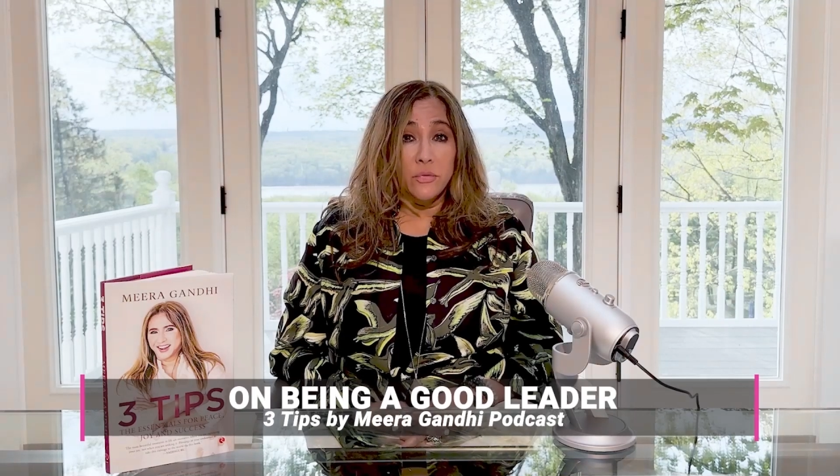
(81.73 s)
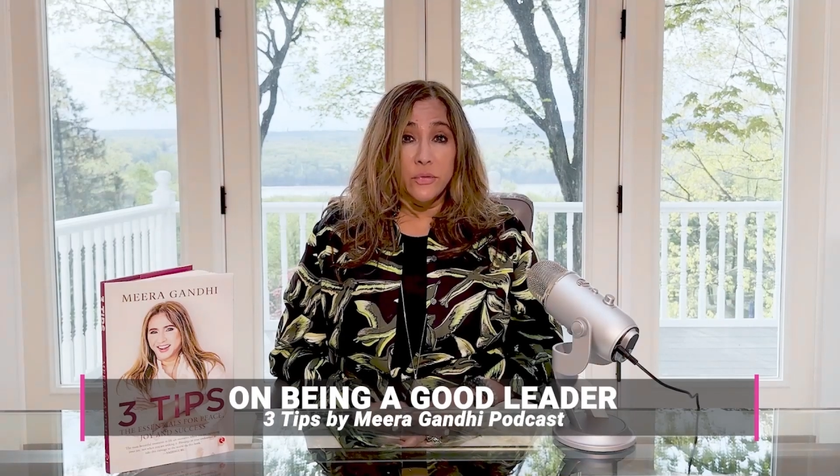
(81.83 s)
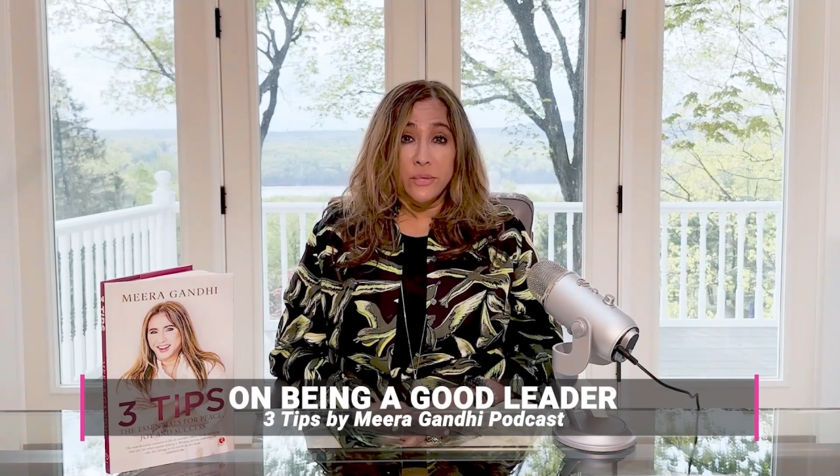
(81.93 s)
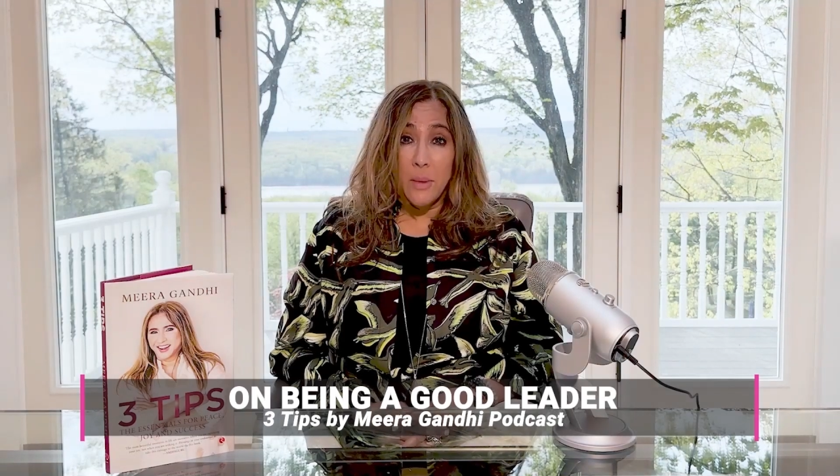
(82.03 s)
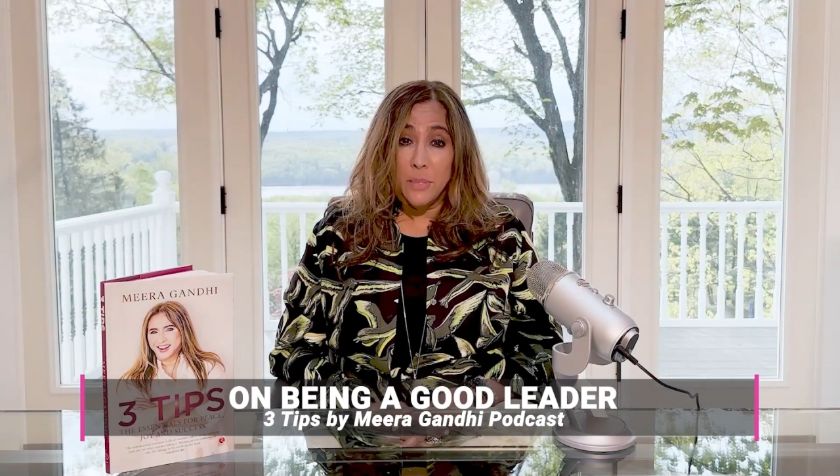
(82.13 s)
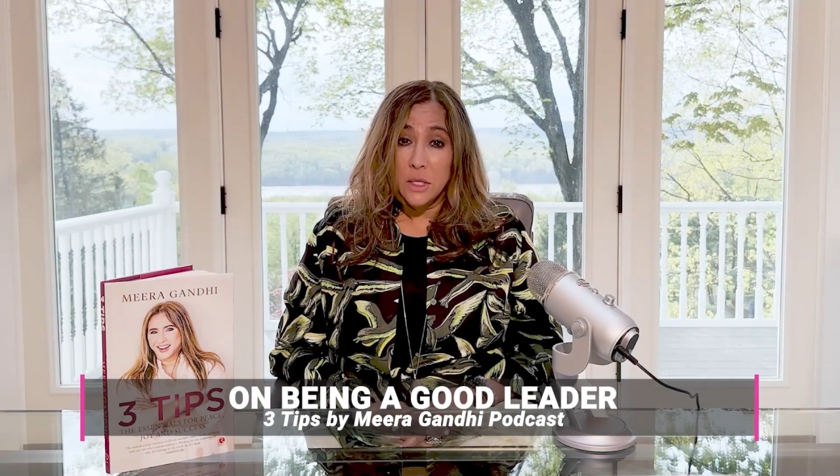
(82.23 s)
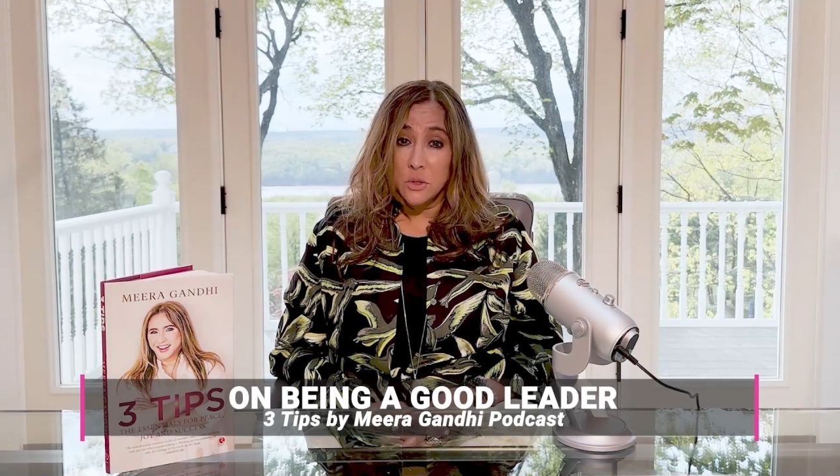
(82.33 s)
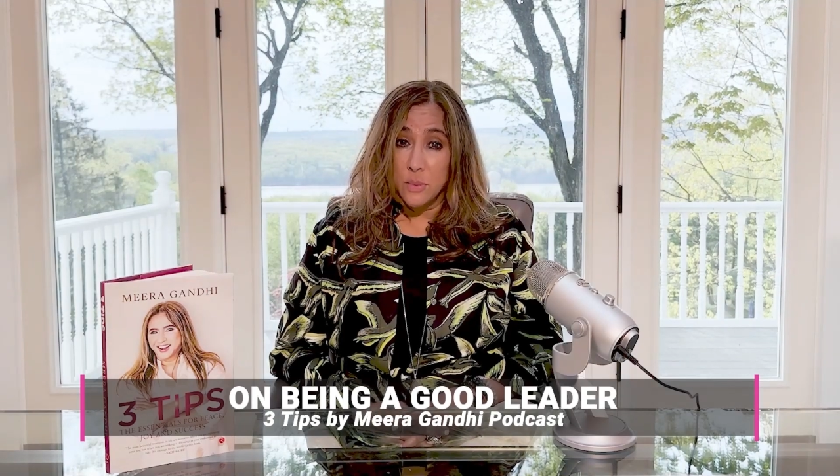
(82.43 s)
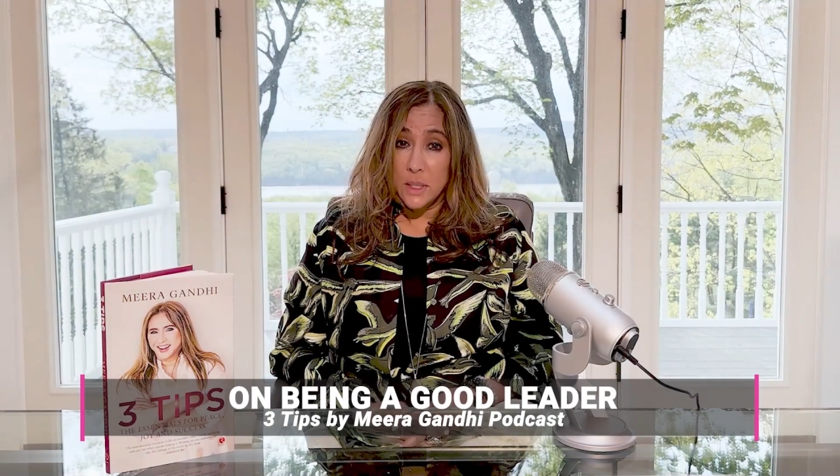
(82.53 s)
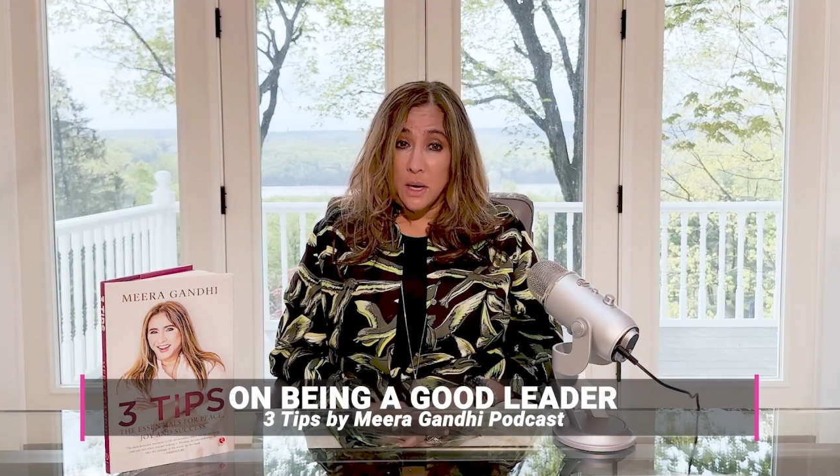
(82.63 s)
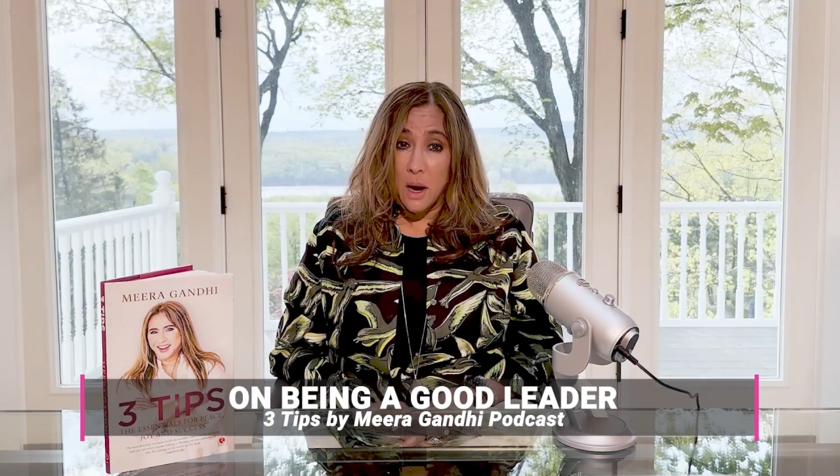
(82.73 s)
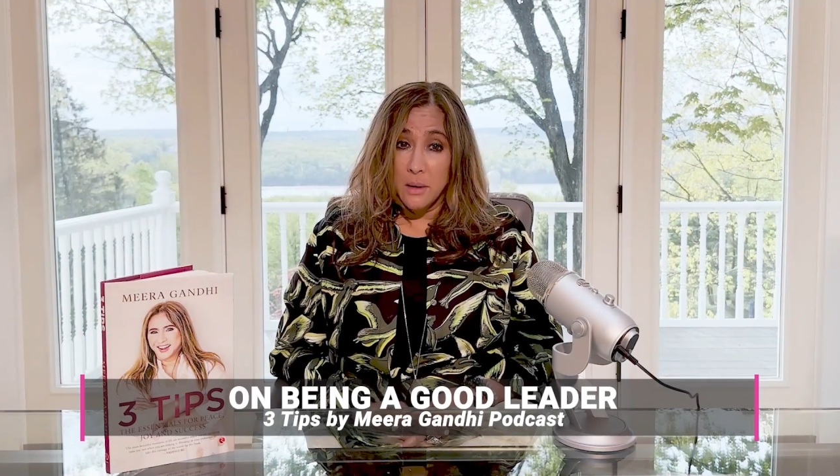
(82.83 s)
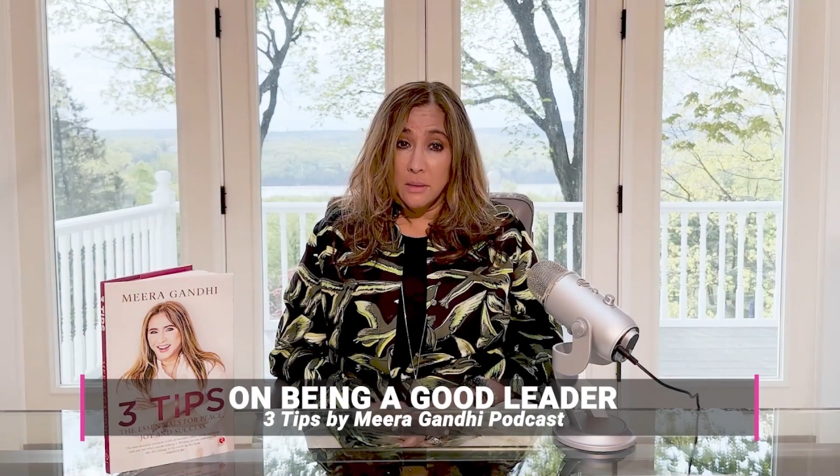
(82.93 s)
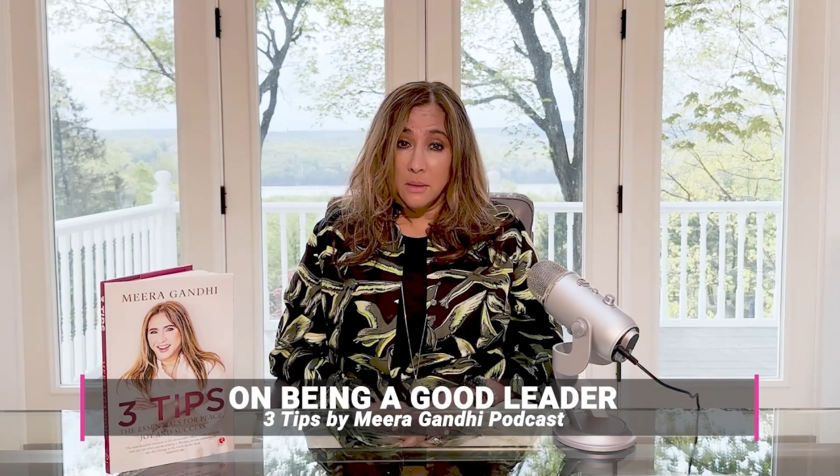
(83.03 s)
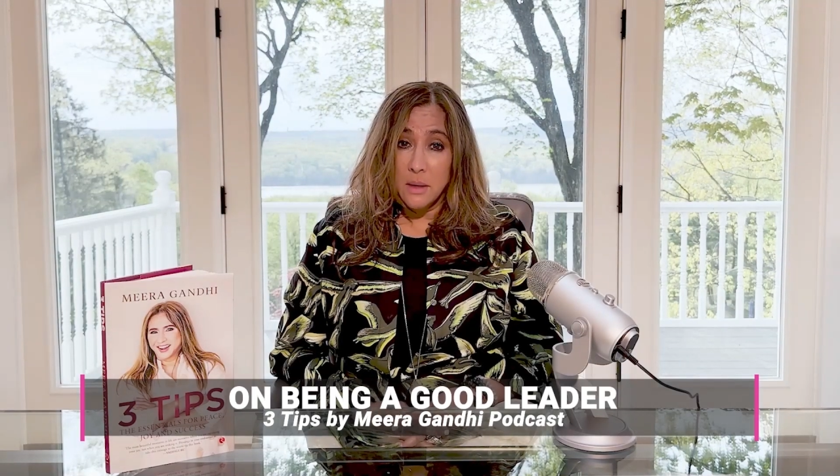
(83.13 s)
for something to be
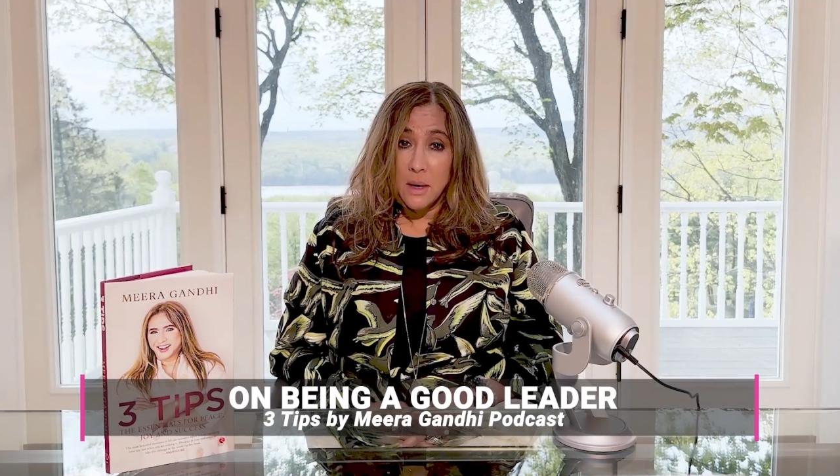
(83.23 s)
done,